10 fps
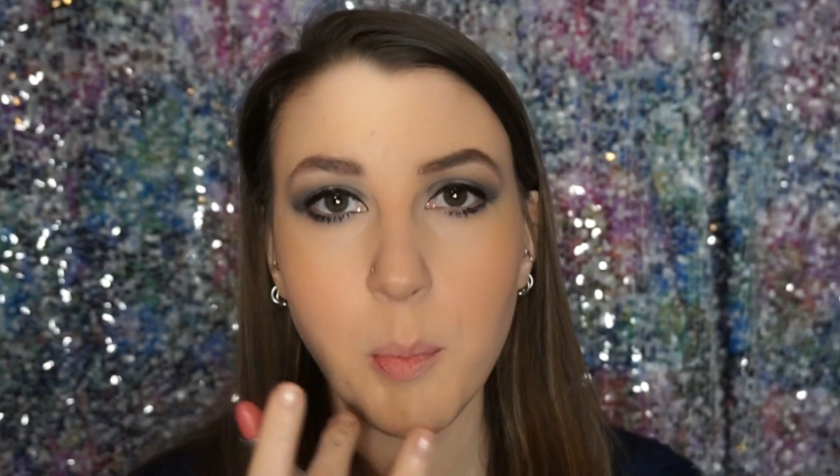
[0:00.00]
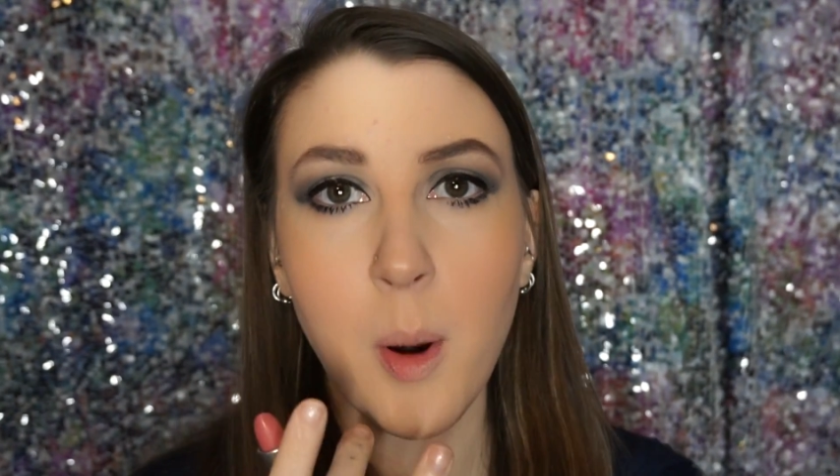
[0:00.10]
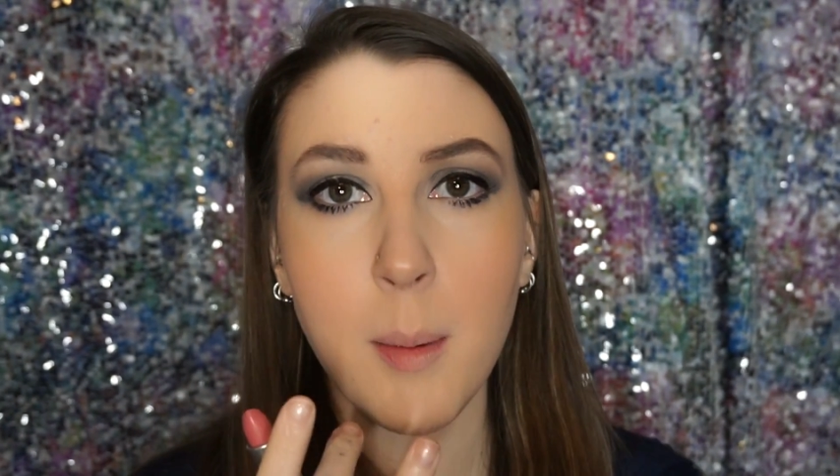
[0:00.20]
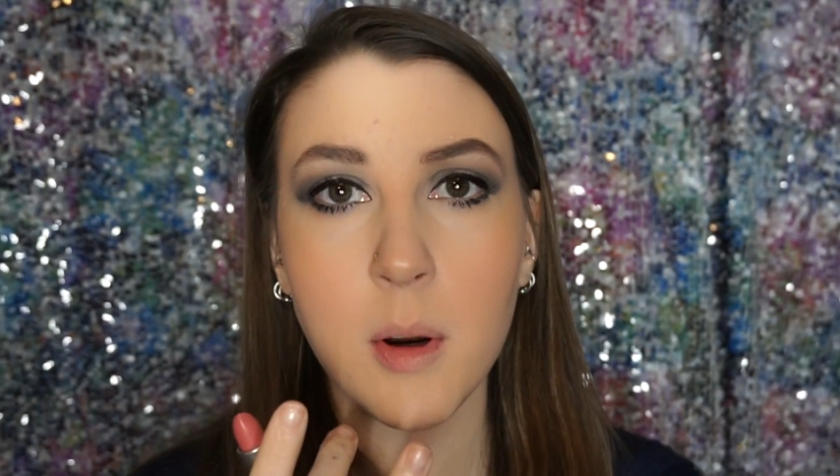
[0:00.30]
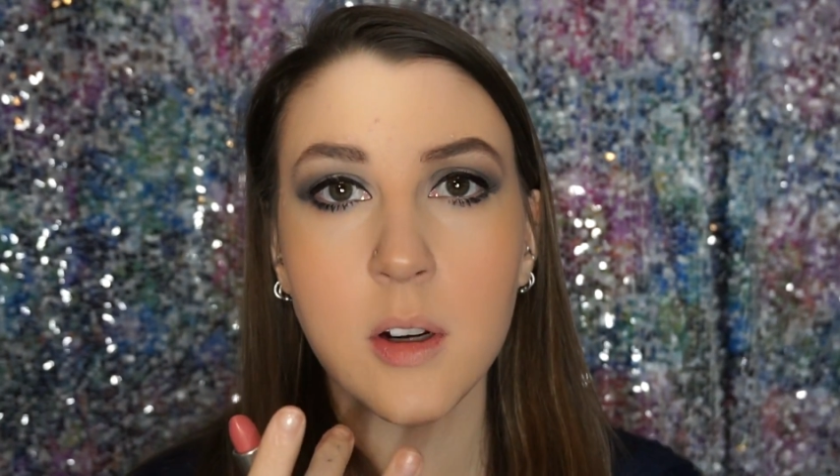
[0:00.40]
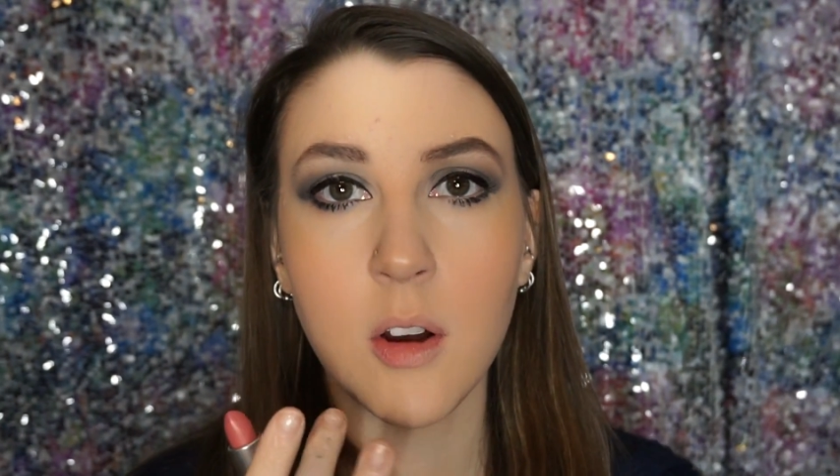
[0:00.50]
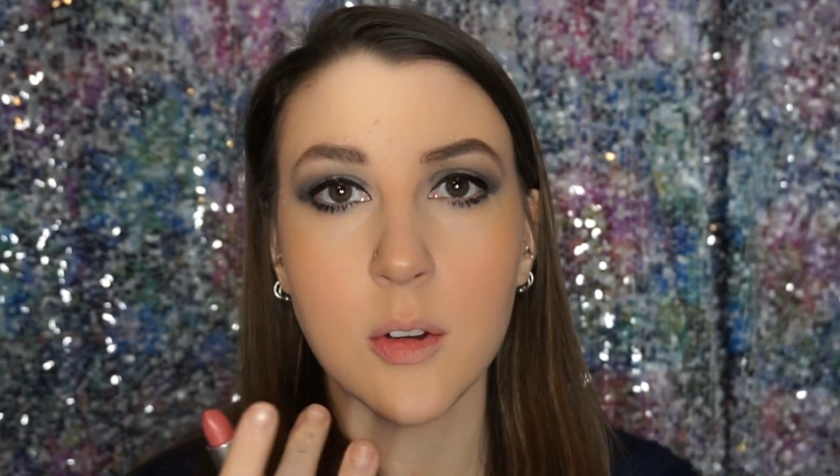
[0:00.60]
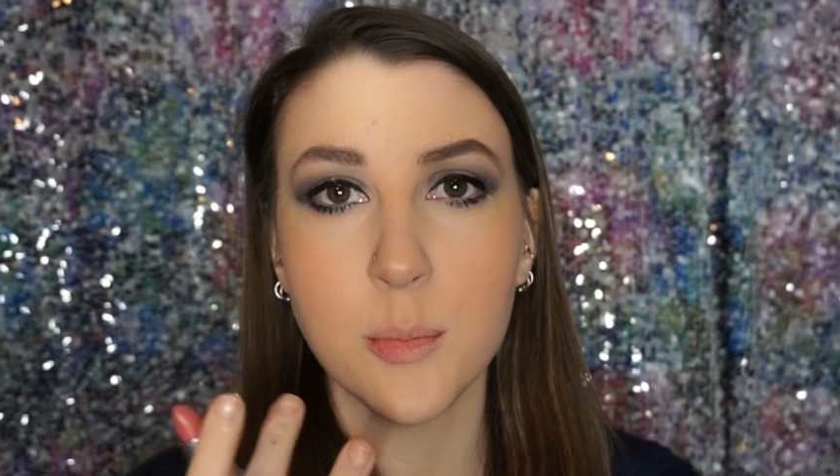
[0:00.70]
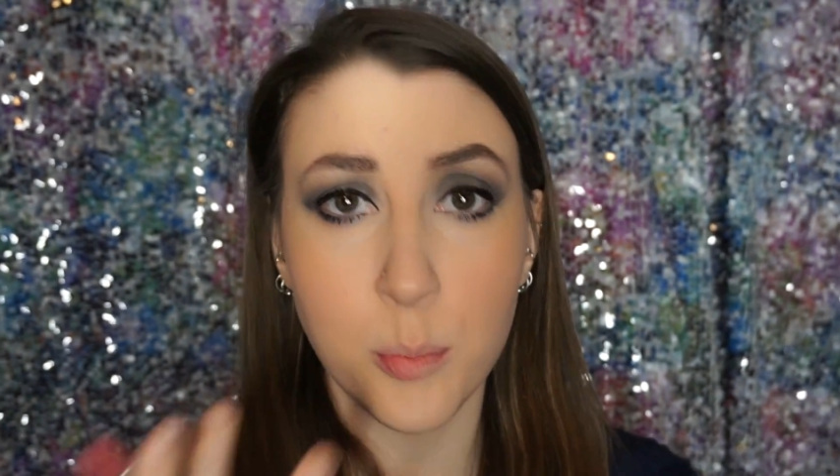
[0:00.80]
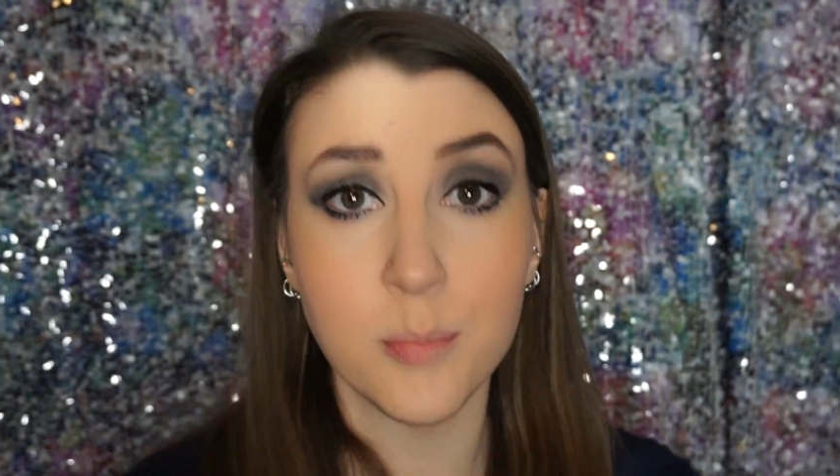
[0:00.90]
primer
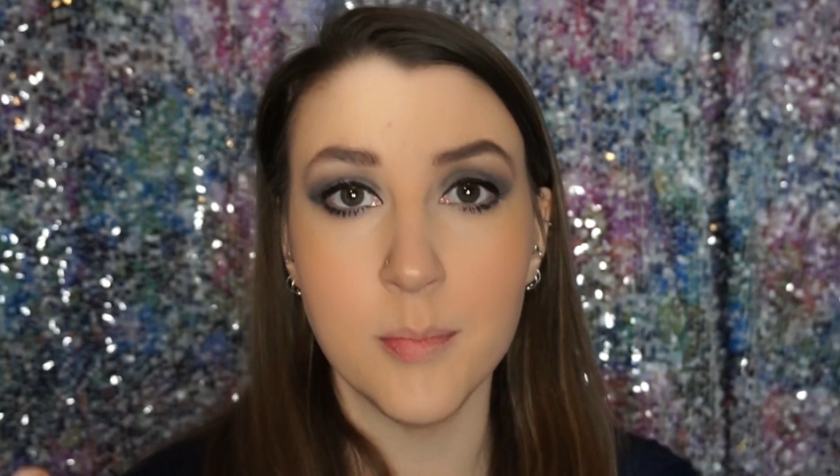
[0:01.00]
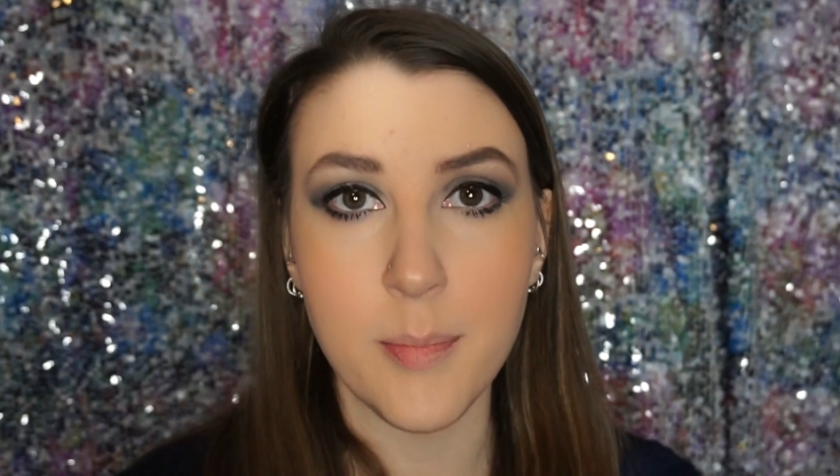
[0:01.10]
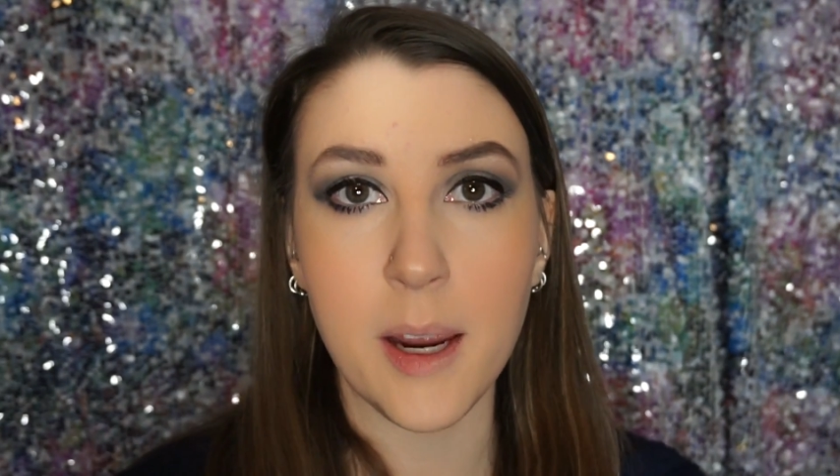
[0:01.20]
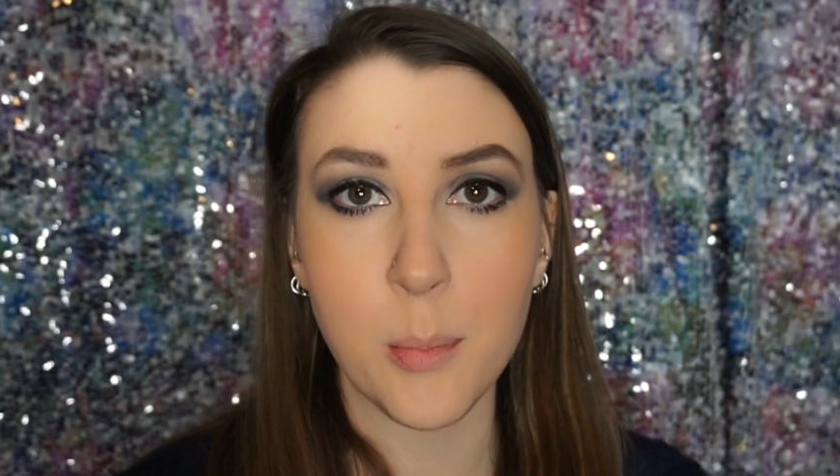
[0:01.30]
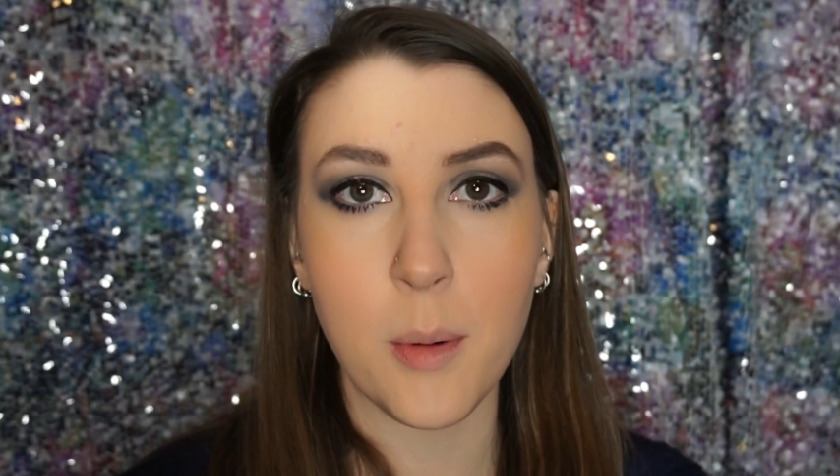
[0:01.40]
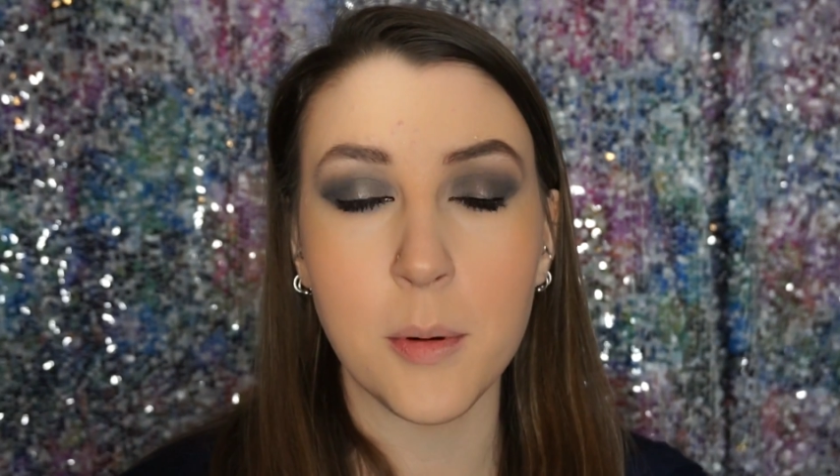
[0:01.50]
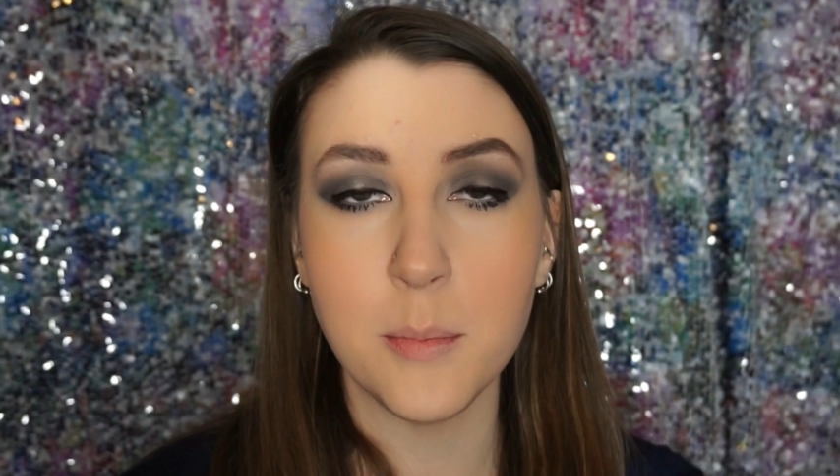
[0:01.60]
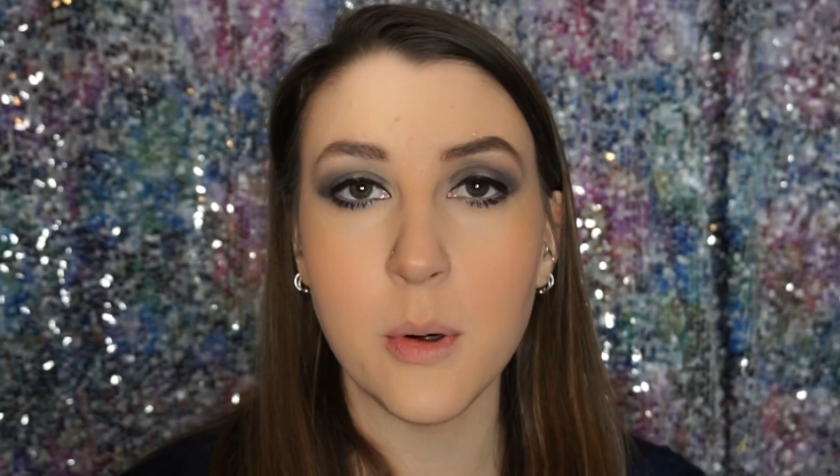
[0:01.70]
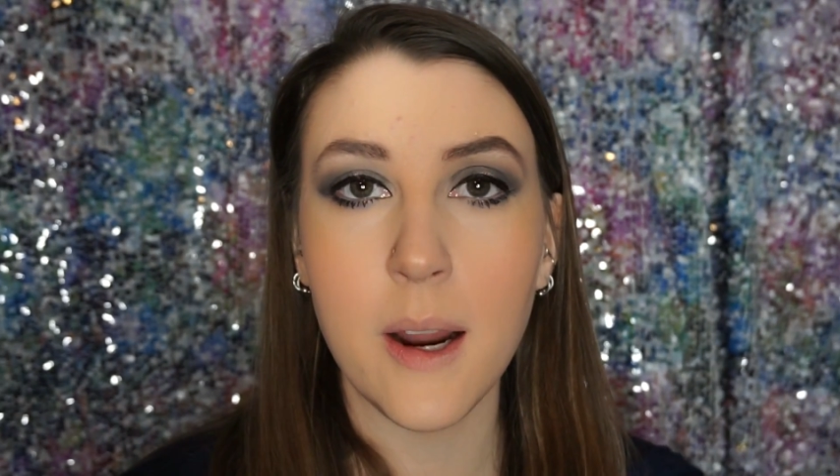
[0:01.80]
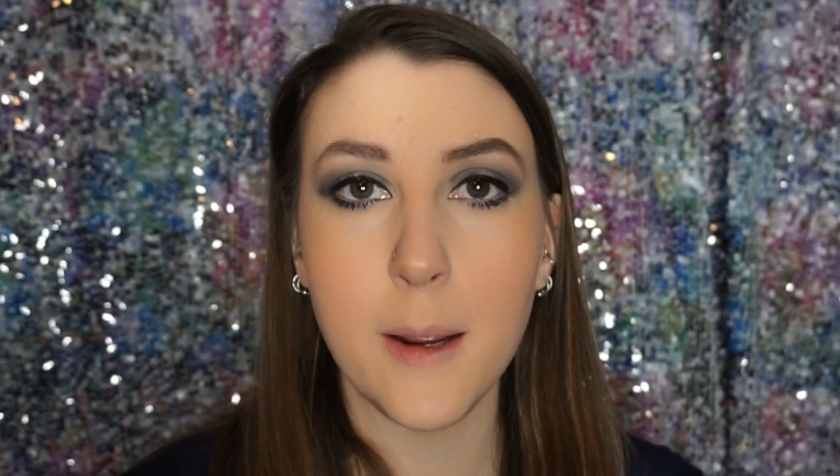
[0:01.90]
called MAC Prep
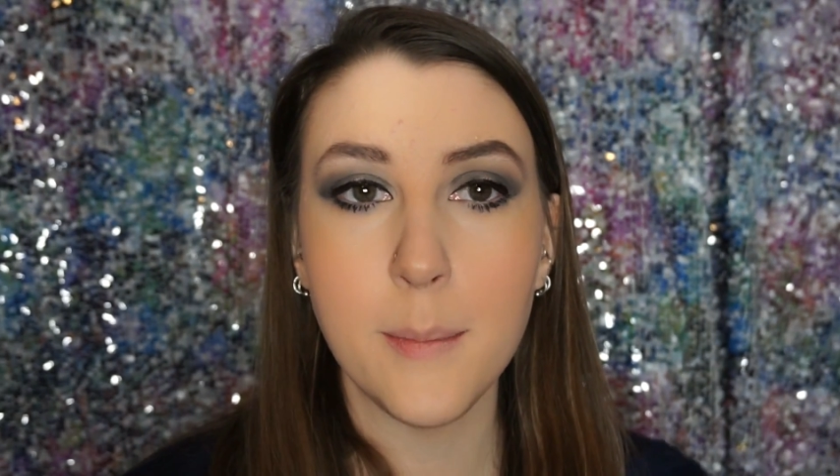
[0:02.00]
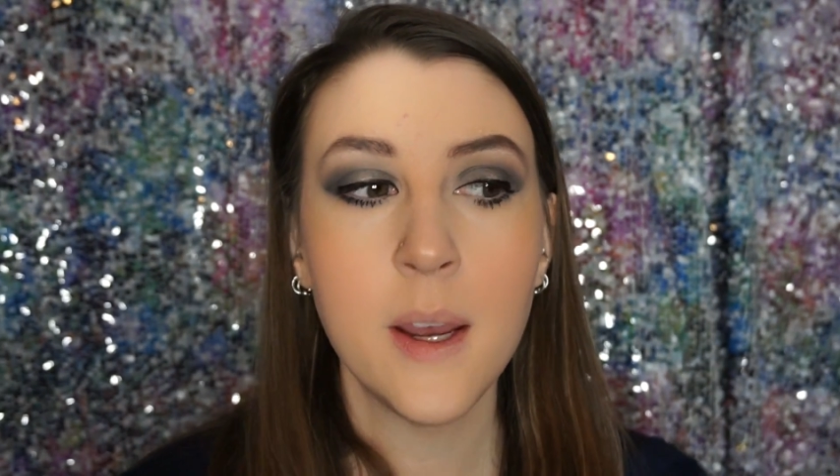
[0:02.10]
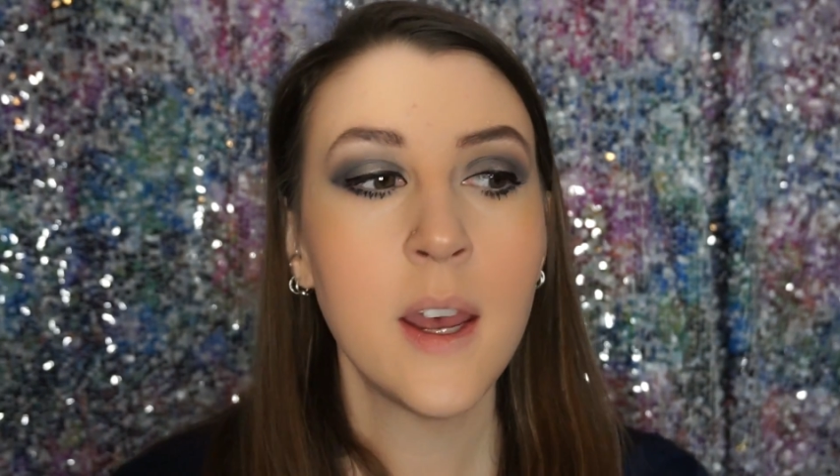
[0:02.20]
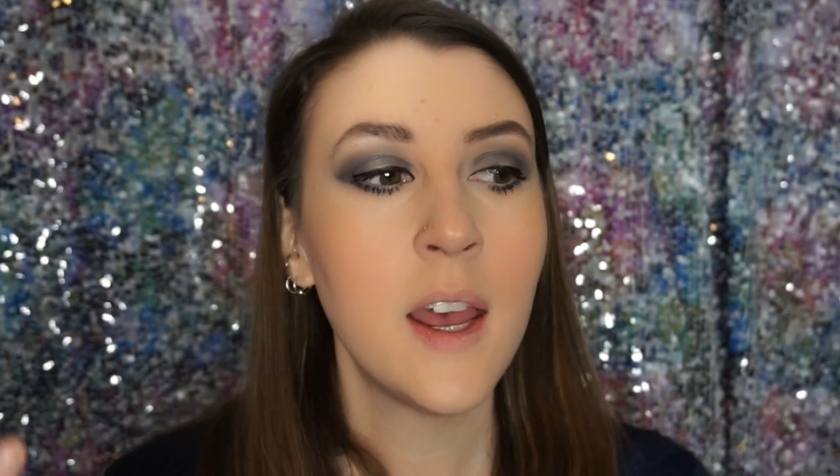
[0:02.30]
and Prime.